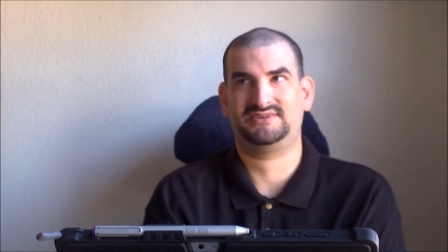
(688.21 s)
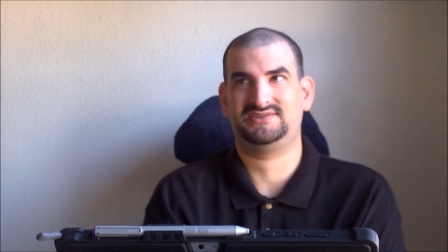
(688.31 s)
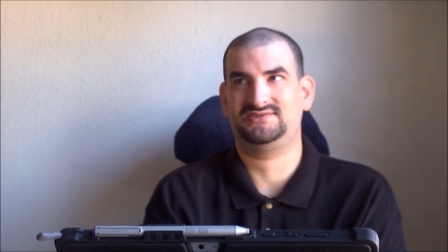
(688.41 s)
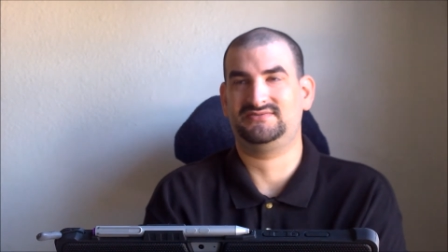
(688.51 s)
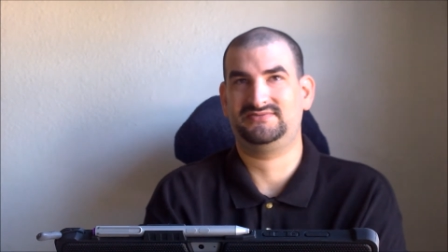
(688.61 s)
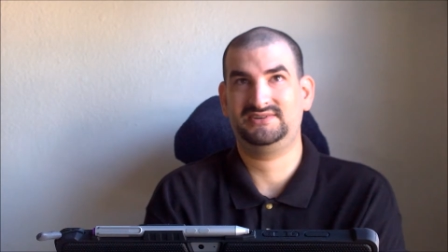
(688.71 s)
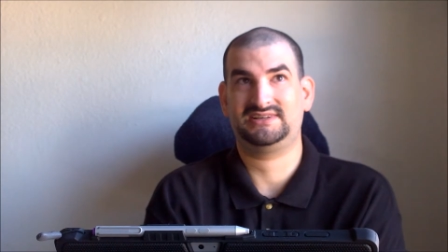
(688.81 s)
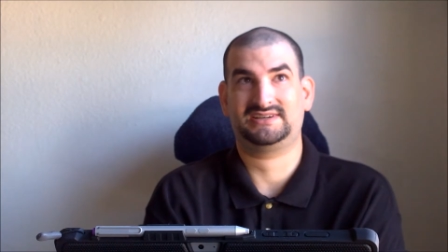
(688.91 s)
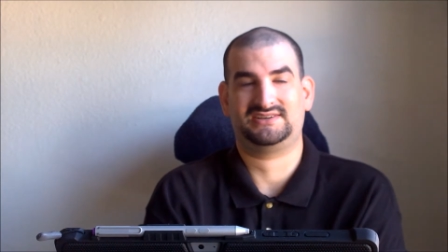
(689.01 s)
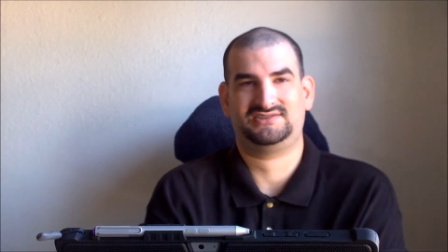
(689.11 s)
I just don't feel
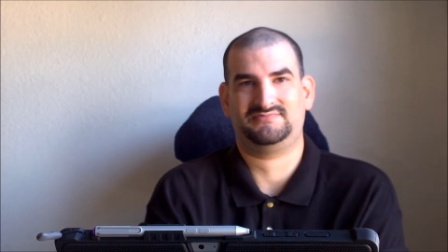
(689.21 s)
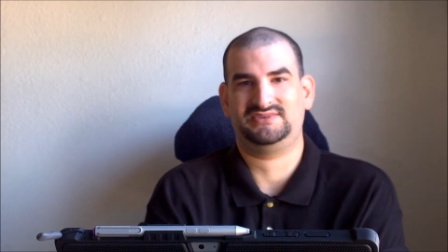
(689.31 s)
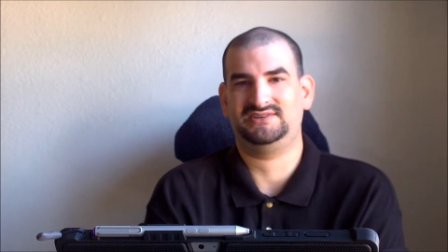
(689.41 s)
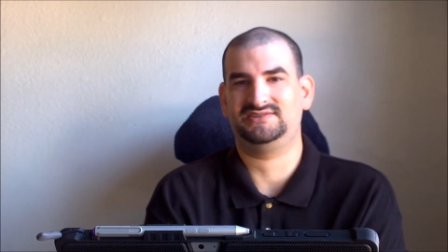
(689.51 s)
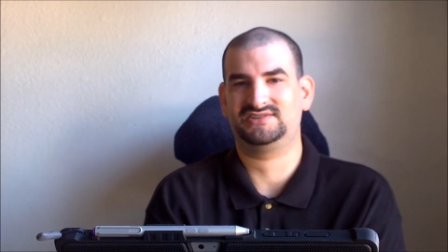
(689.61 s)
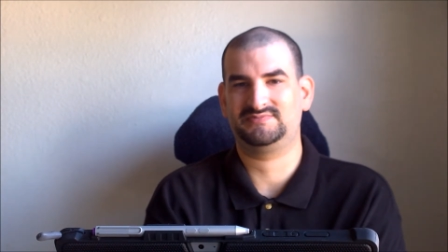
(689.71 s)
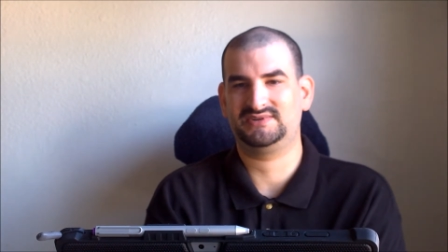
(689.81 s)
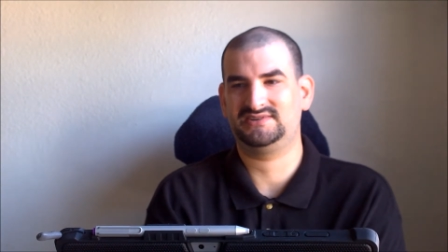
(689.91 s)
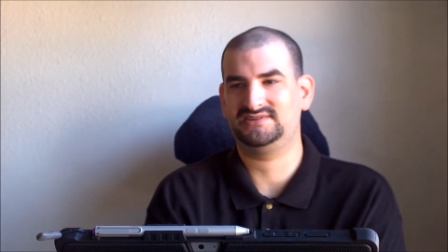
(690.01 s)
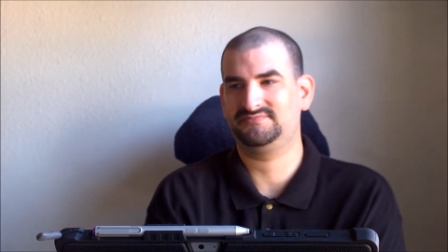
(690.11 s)
like I should be in the
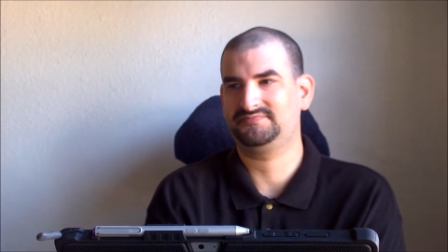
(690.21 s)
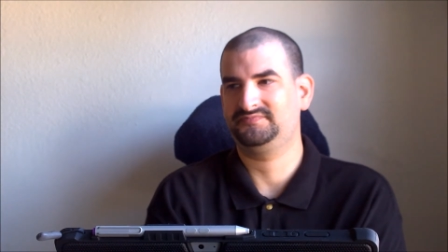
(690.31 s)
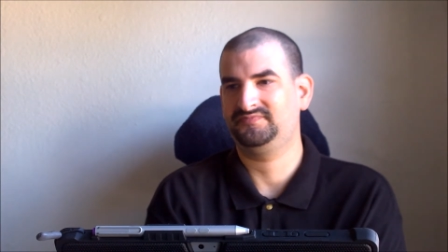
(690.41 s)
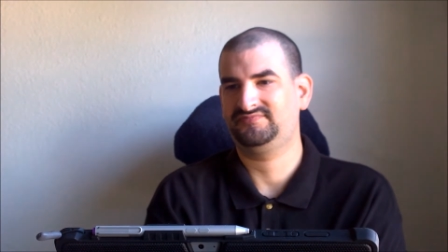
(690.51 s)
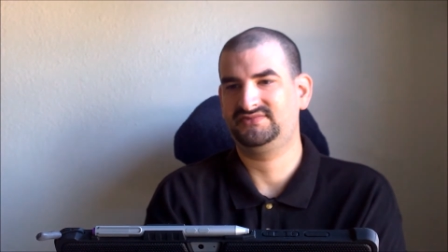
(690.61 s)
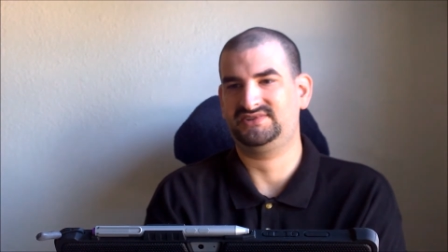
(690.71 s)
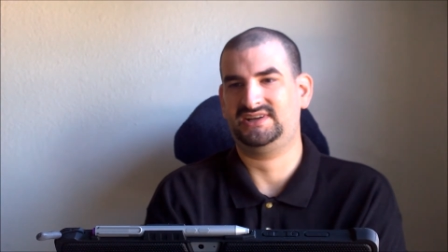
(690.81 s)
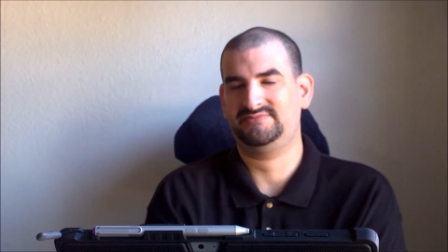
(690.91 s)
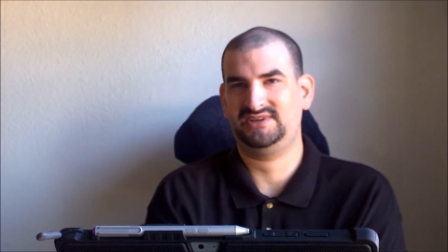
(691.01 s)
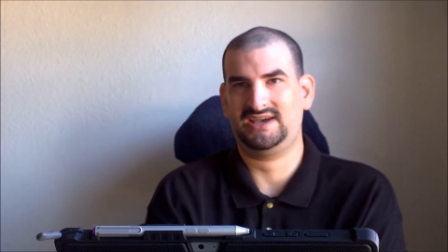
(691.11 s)
spirit trying
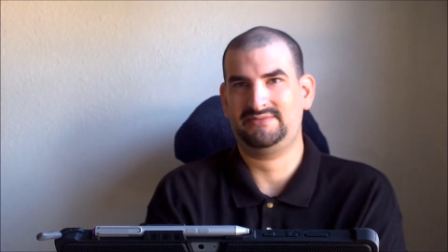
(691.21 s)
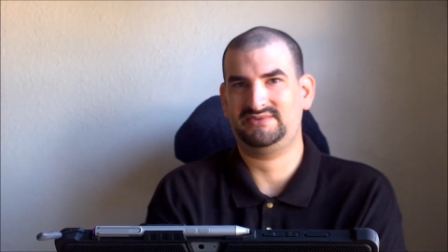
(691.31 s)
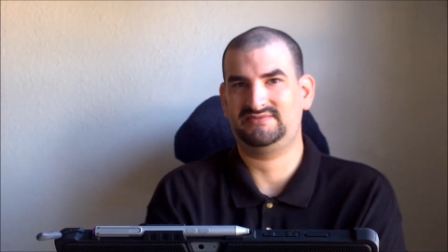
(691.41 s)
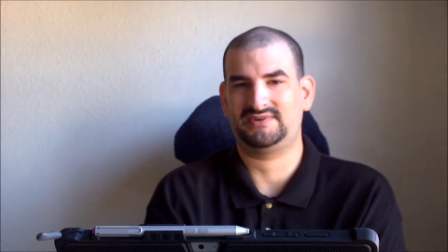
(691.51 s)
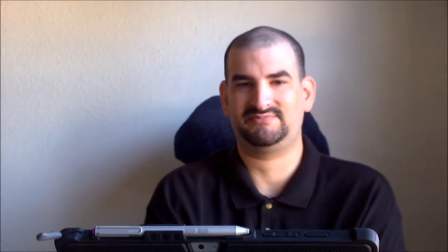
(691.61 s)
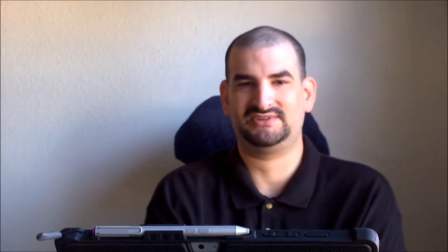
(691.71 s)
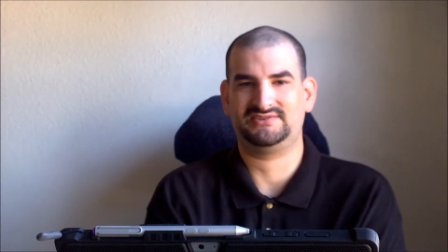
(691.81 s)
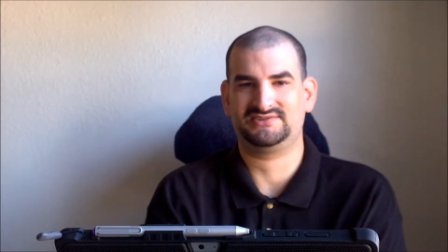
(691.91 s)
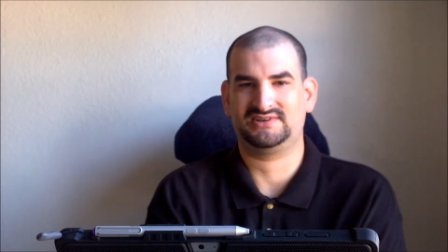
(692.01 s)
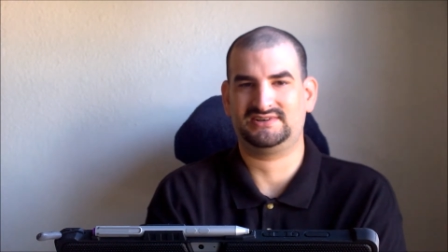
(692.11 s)
to be happy when my
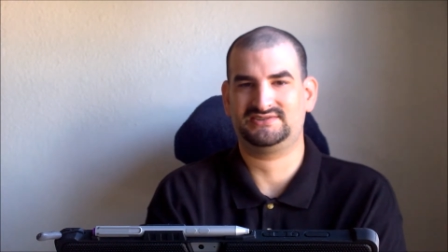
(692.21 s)
brother's gone.